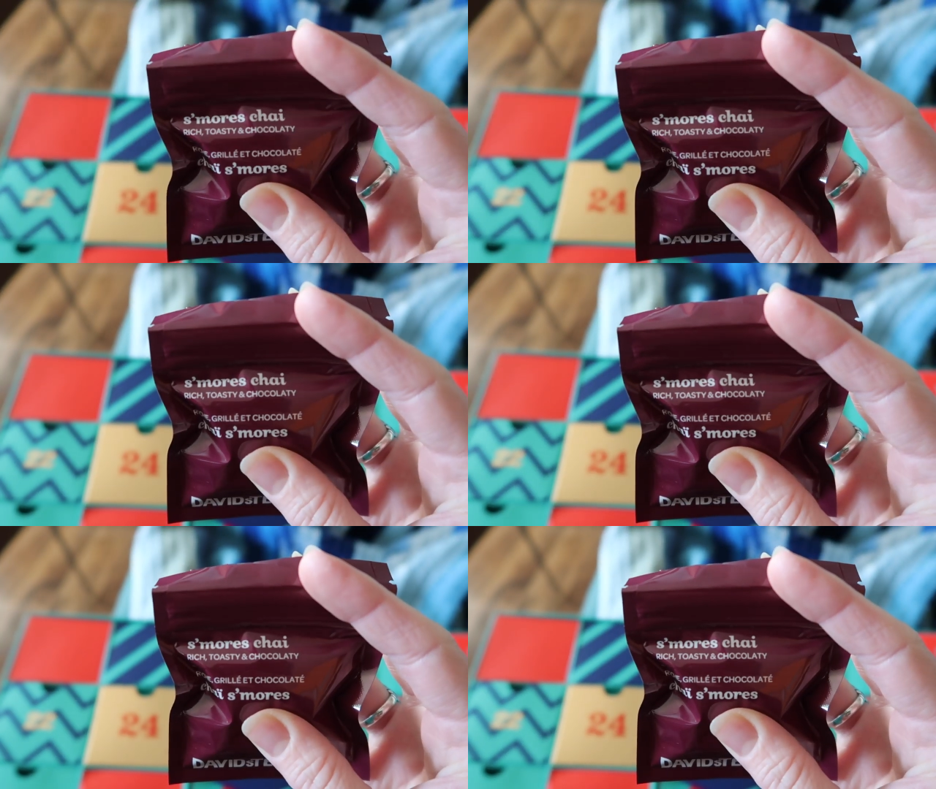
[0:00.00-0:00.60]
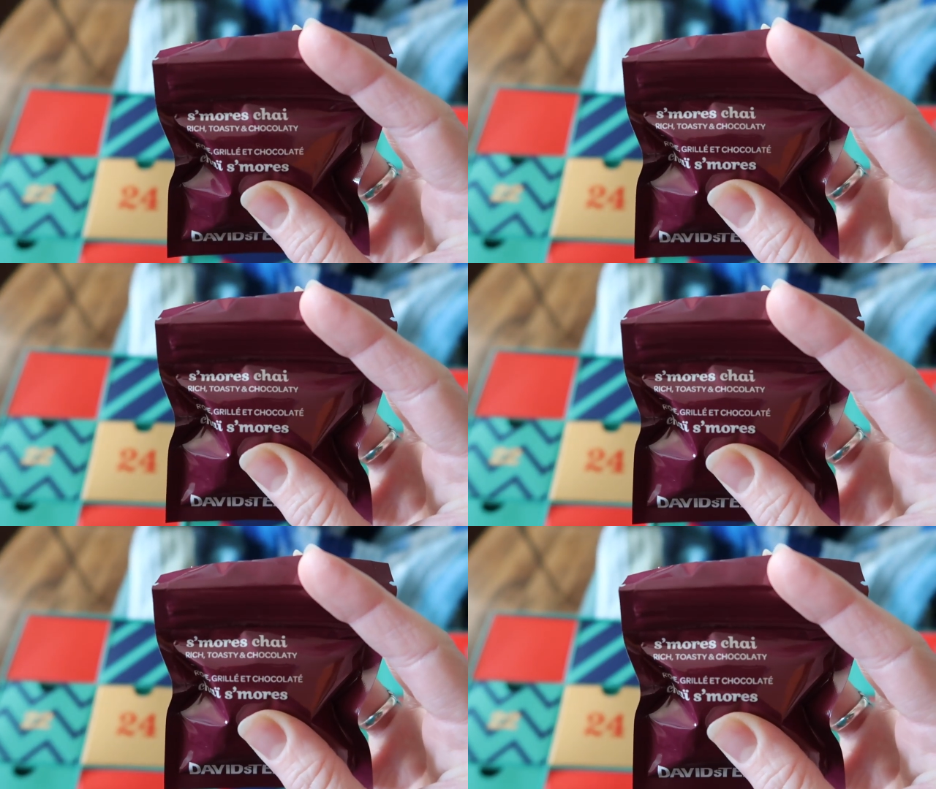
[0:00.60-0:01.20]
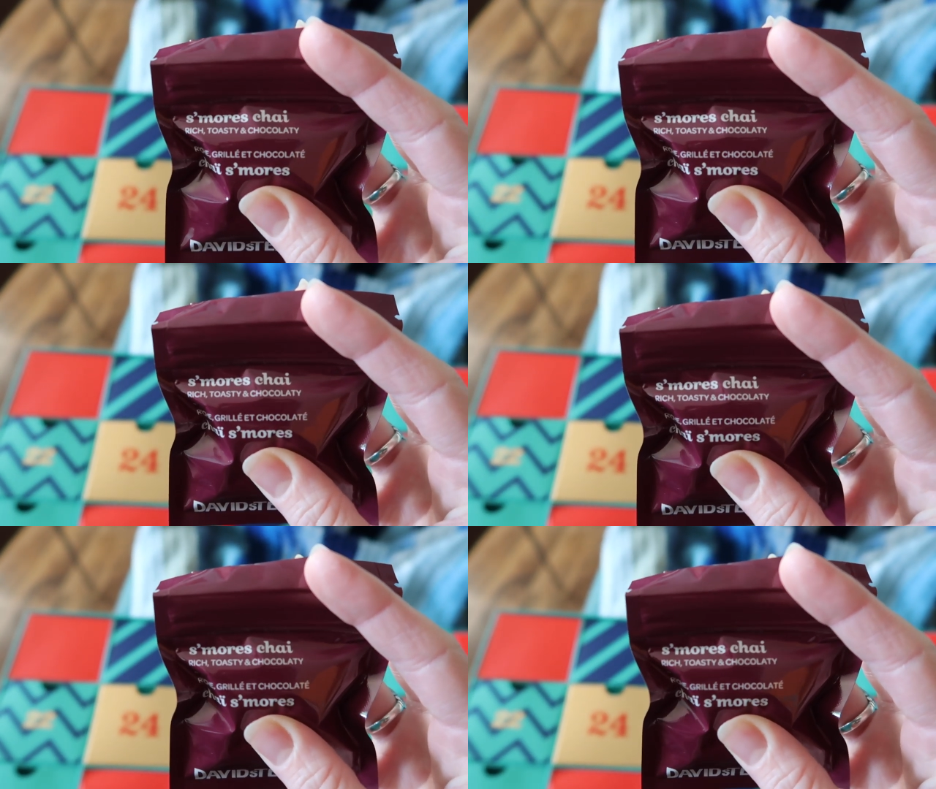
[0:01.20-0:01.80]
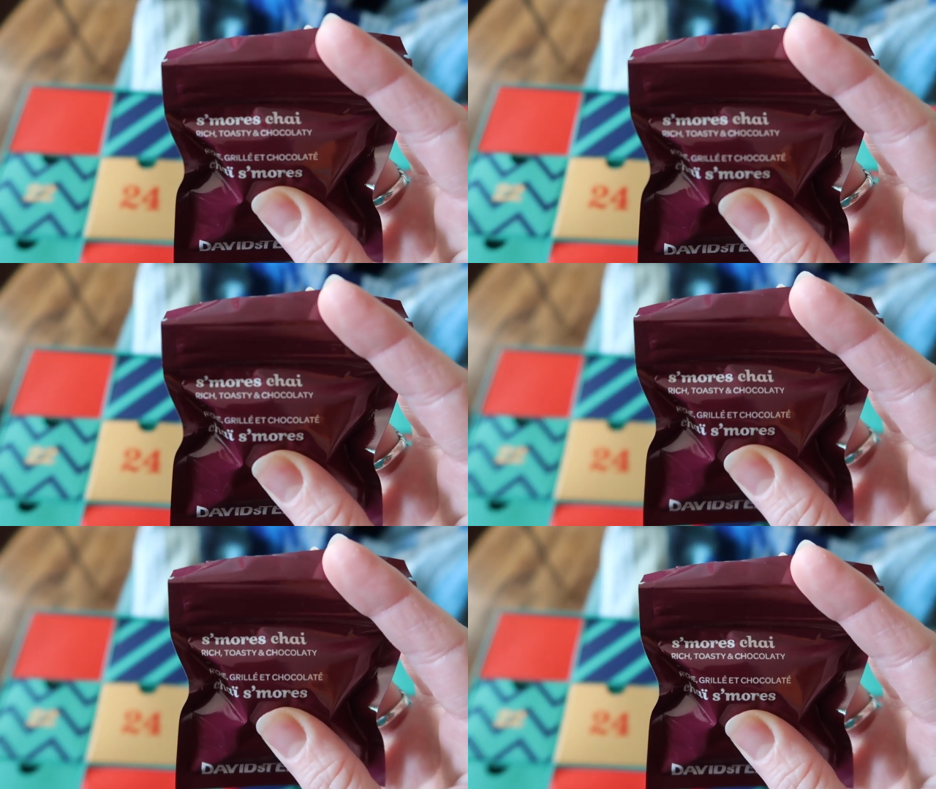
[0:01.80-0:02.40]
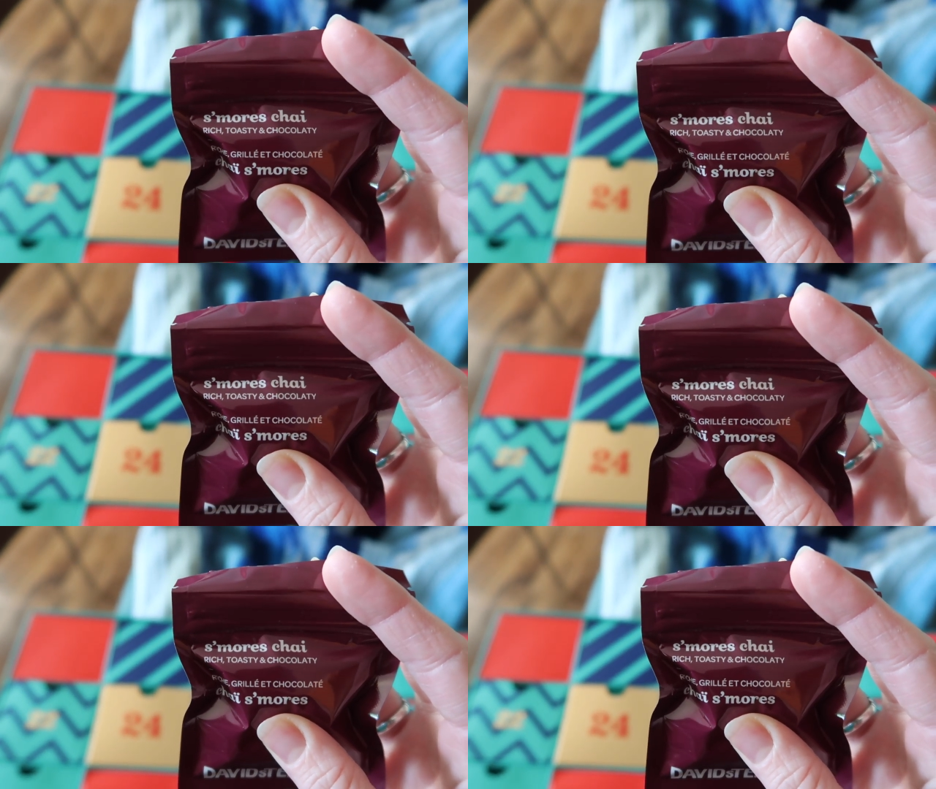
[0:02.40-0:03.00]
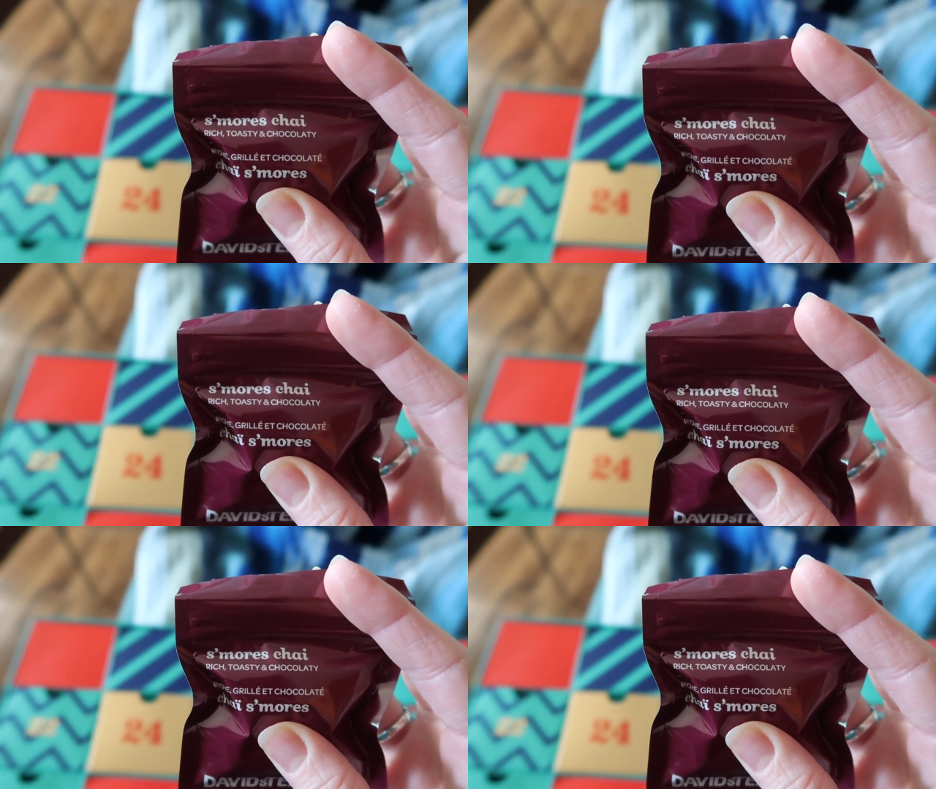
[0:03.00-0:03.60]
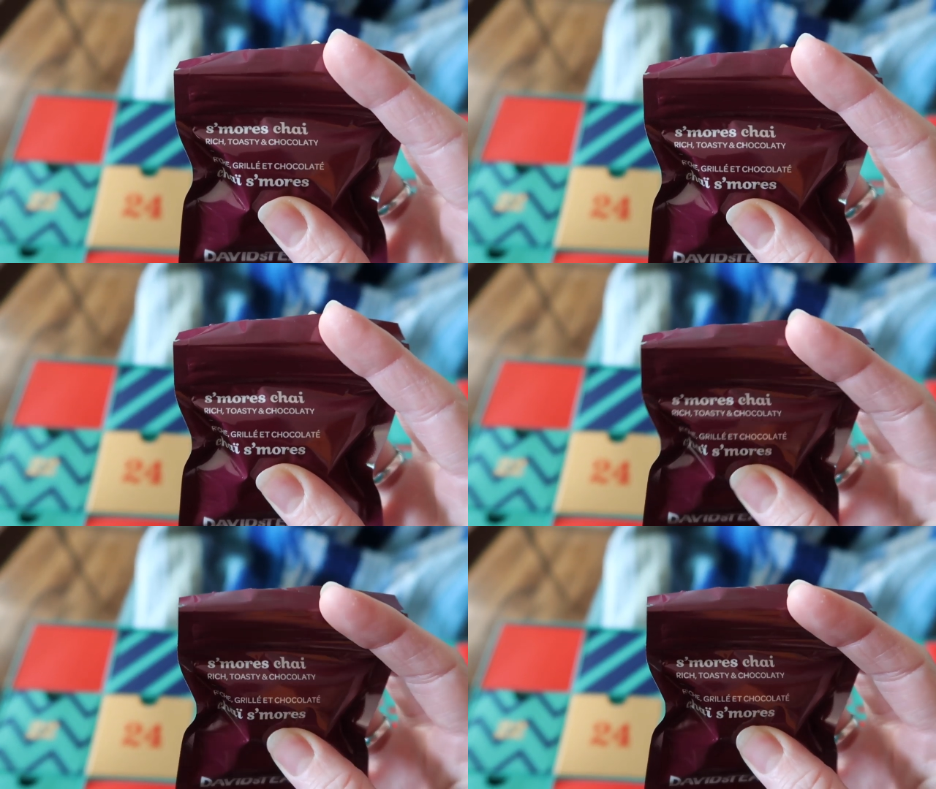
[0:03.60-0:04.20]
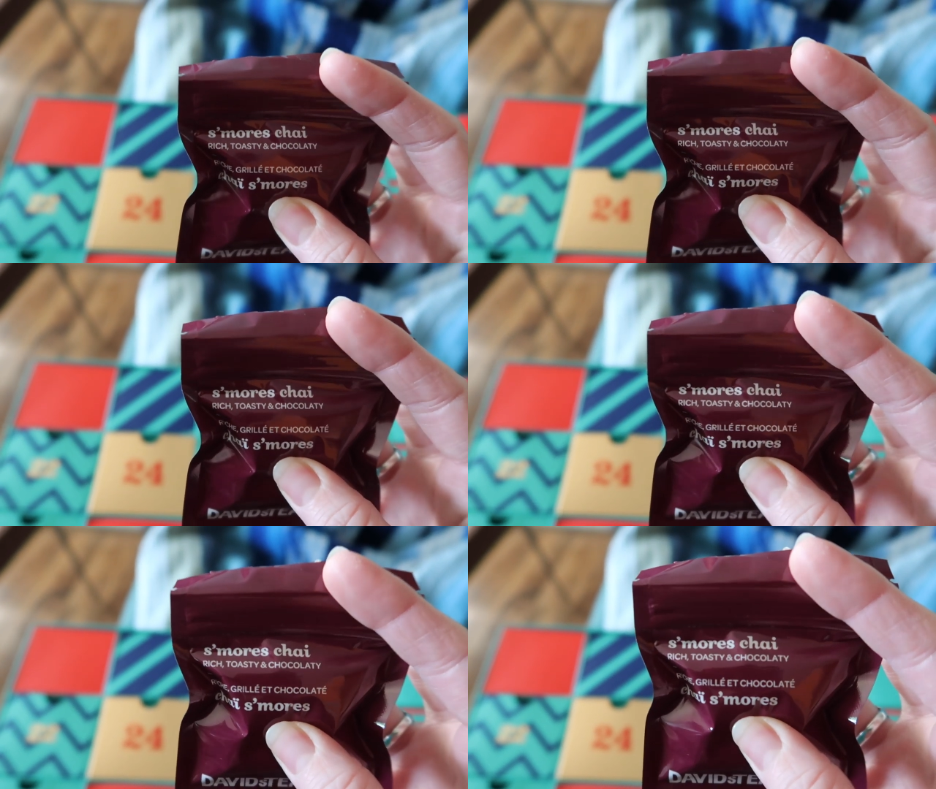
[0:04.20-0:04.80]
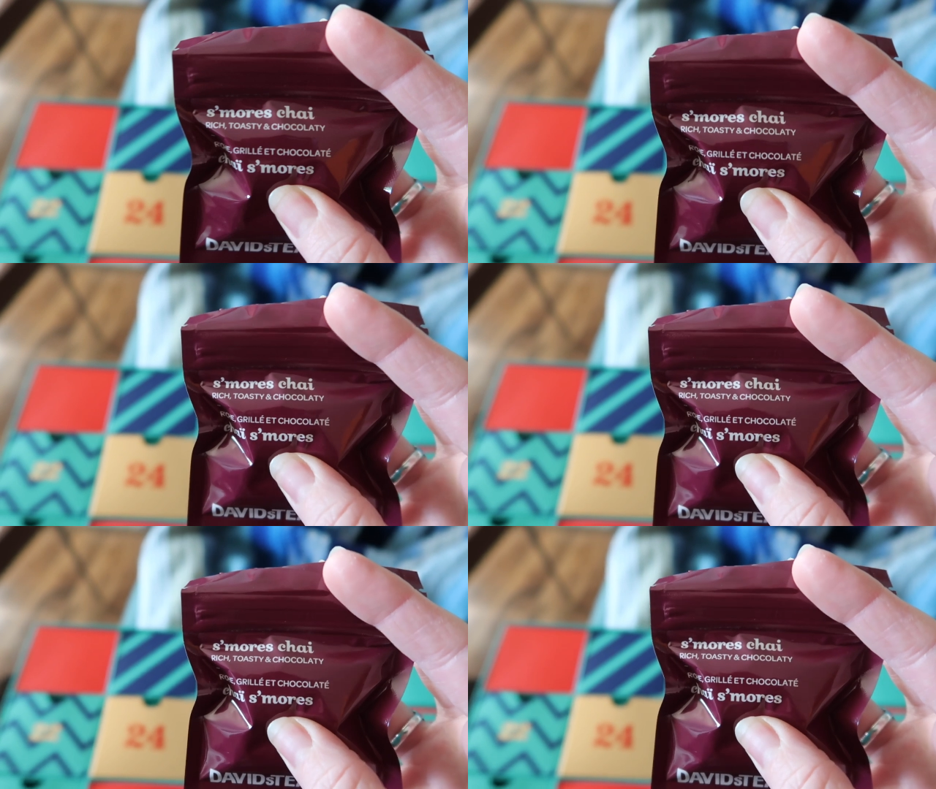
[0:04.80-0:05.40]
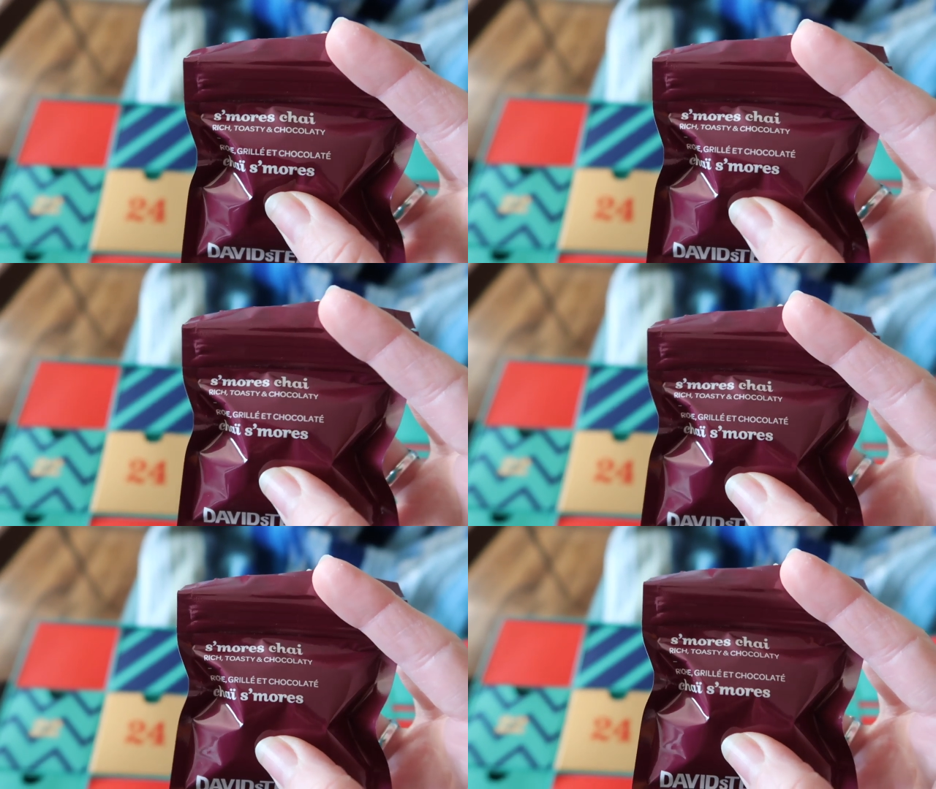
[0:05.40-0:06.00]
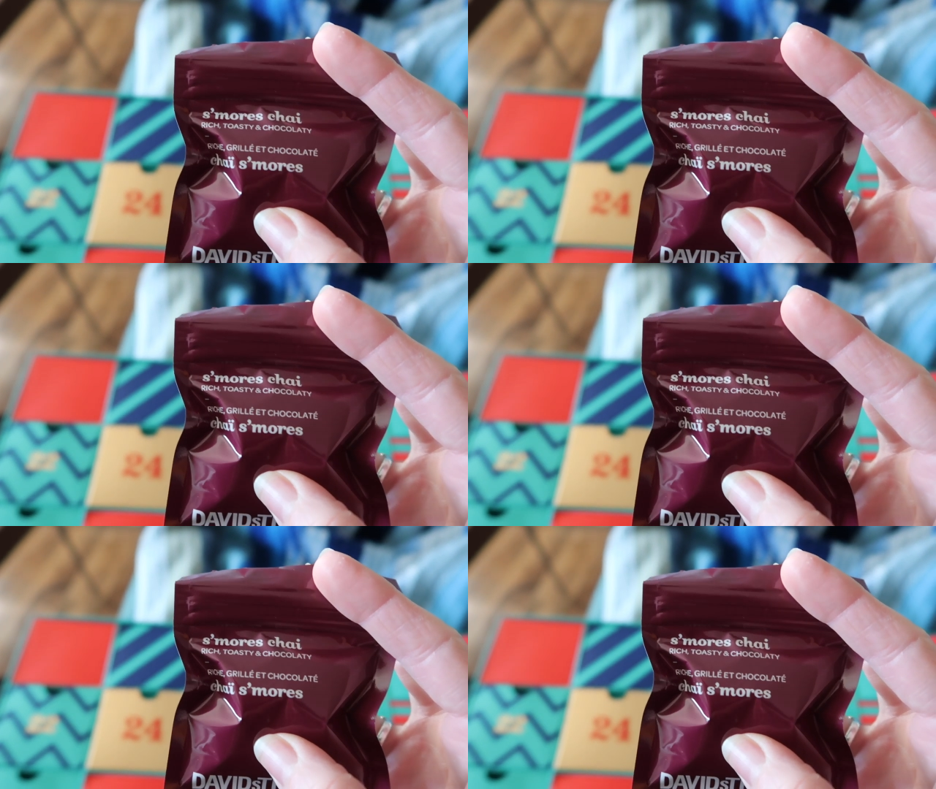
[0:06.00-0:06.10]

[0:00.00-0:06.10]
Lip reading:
[unreadable: no face in view]